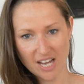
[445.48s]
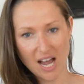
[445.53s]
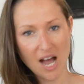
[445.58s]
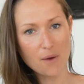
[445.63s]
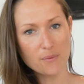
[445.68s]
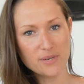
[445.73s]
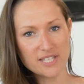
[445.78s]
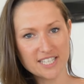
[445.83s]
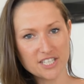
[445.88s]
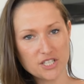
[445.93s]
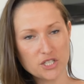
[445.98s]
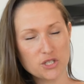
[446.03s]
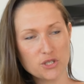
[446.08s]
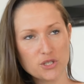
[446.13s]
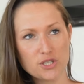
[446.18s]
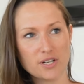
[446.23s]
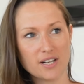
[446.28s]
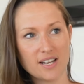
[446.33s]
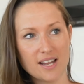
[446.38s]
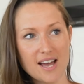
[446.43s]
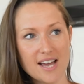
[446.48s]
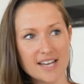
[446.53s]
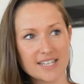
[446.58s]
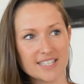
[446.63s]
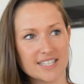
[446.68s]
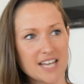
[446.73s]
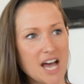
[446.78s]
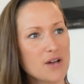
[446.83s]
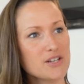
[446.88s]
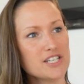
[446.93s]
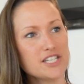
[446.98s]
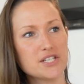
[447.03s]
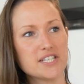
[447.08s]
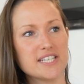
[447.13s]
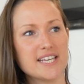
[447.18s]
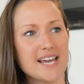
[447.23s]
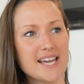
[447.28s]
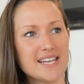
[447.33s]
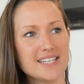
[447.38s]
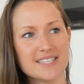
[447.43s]
is it to do the lights? How did you
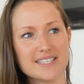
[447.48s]
get